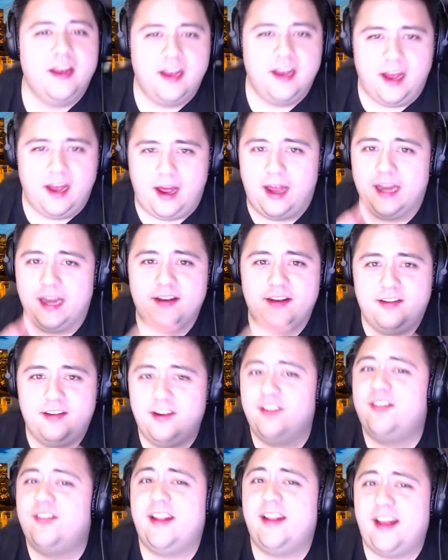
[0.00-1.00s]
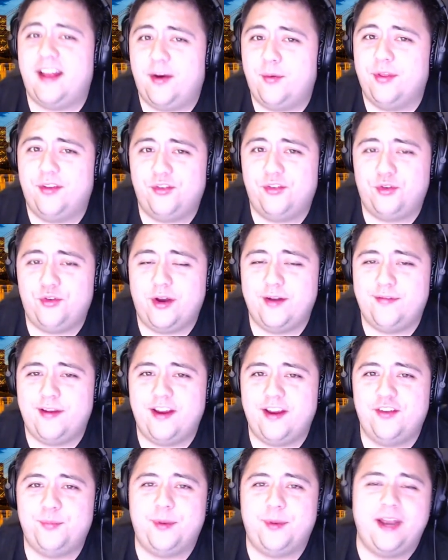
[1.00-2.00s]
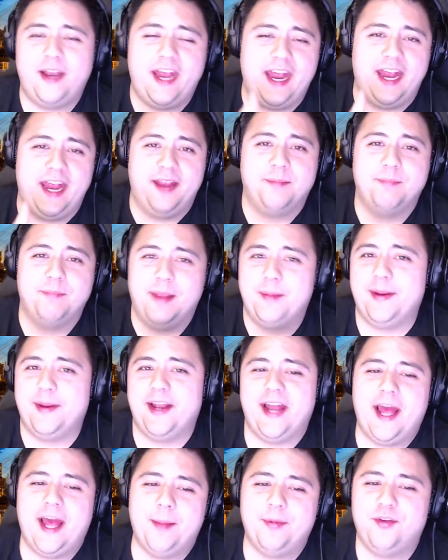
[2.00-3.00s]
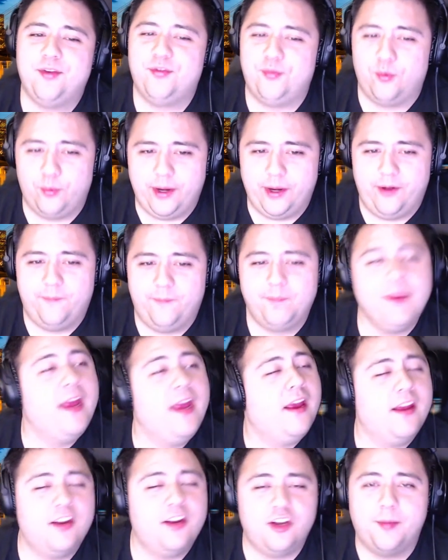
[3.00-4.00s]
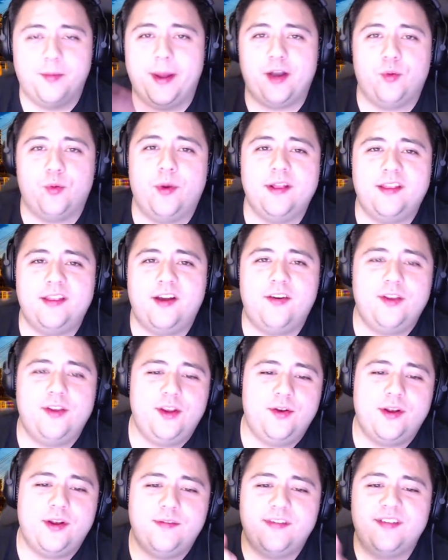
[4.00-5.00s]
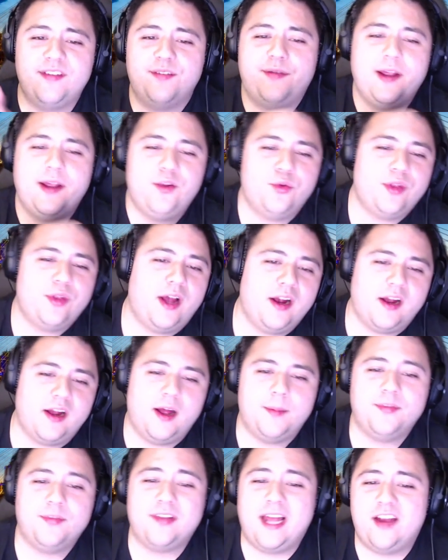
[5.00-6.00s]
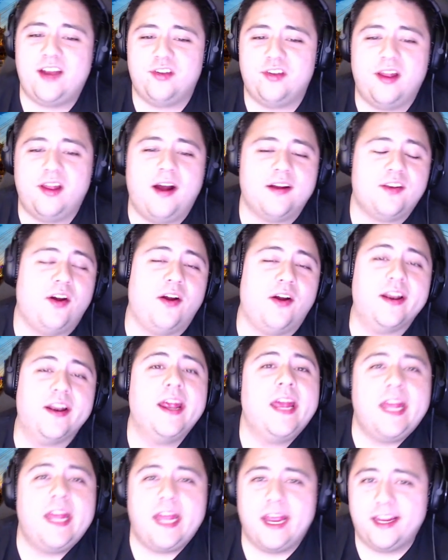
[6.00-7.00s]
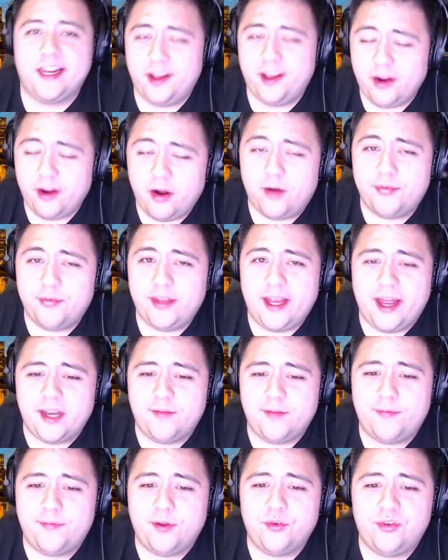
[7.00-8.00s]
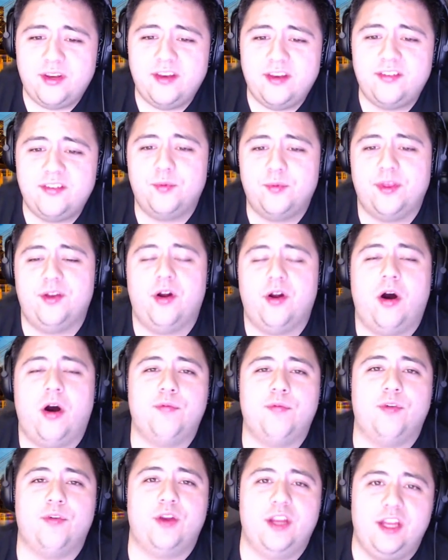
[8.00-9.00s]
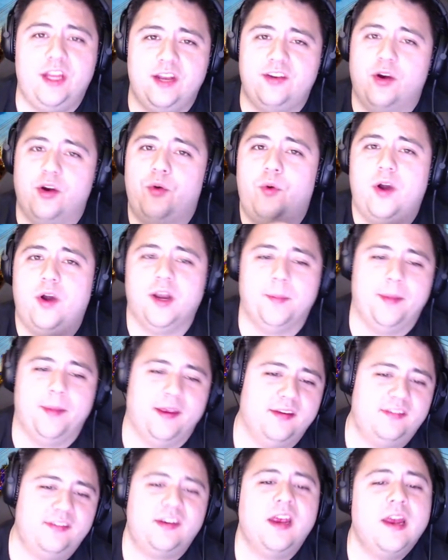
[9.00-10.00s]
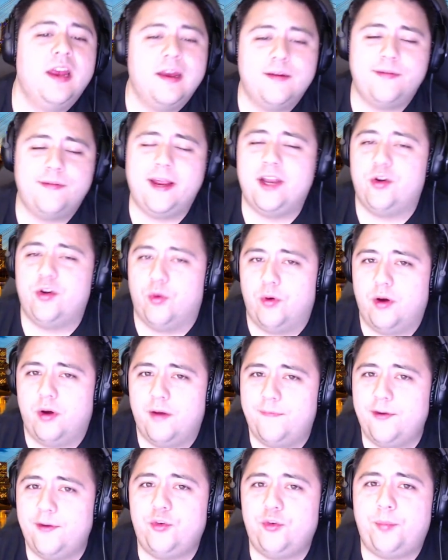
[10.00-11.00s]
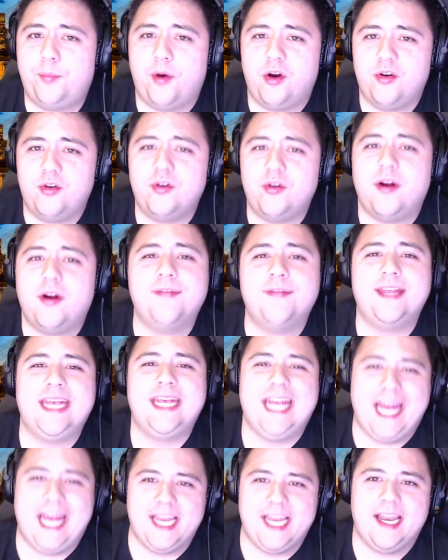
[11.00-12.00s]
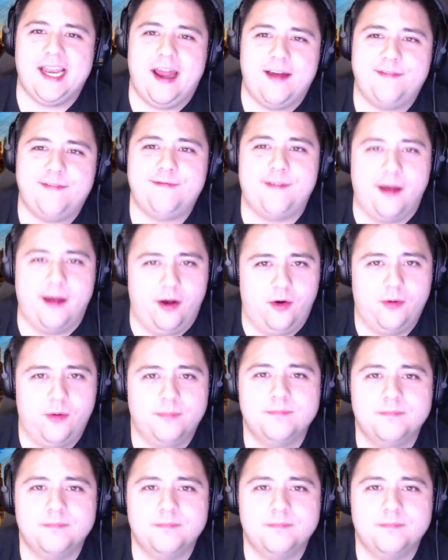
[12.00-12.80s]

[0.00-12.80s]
I did say that with a straight face, but hey, maybe it happens for real. No matter what, though, you can visit FanDuel.com/lockedon and kick off the NFL season with an offer you don't want to miss. FanDuel, official partner of the NFL.